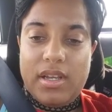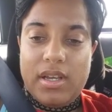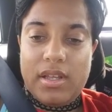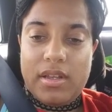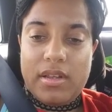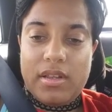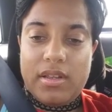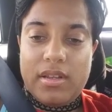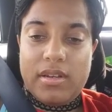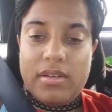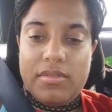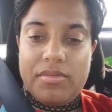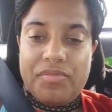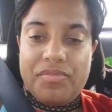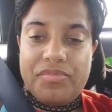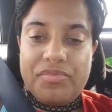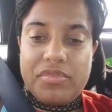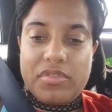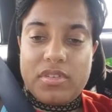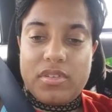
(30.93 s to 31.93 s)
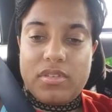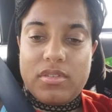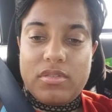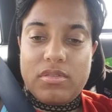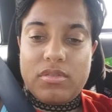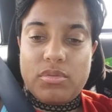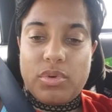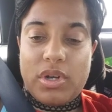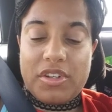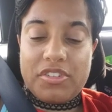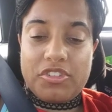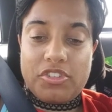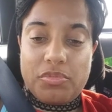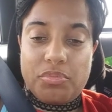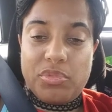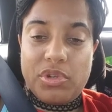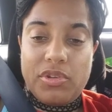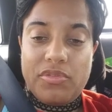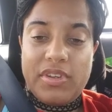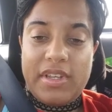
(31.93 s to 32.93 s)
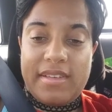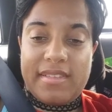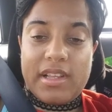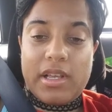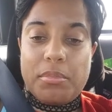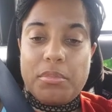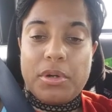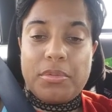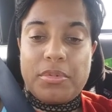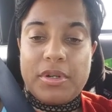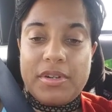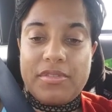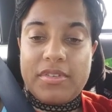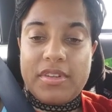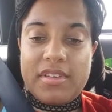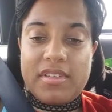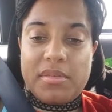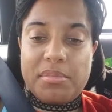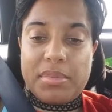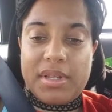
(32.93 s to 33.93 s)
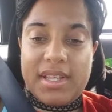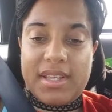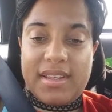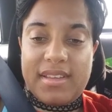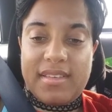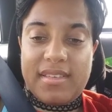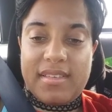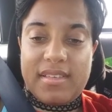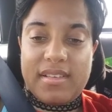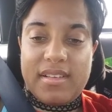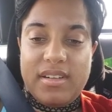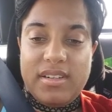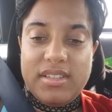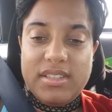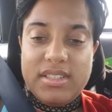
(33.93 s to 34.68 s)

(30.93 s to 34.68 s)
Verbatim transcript: And then watched some movies at my boyfriend's place.